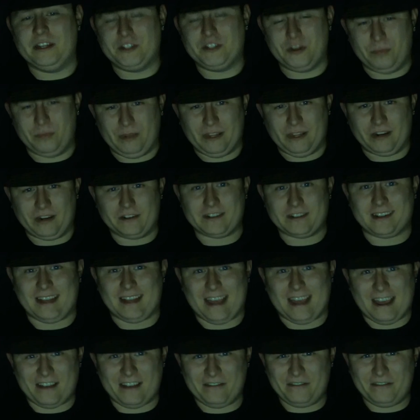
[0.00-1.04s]
your players
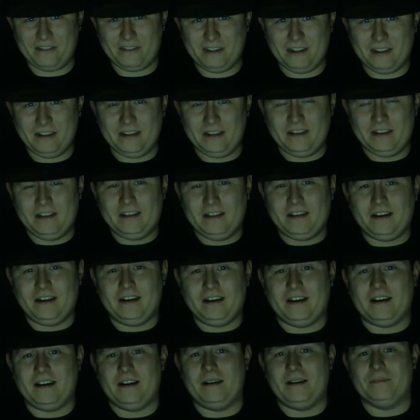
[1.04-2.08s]
laugh,
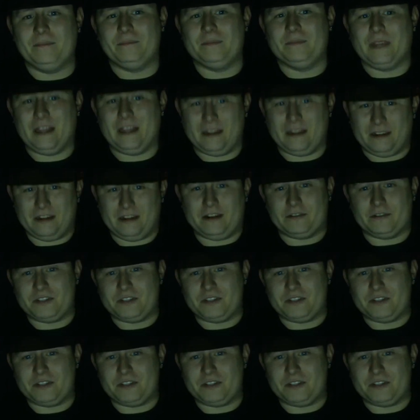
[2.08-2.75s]
and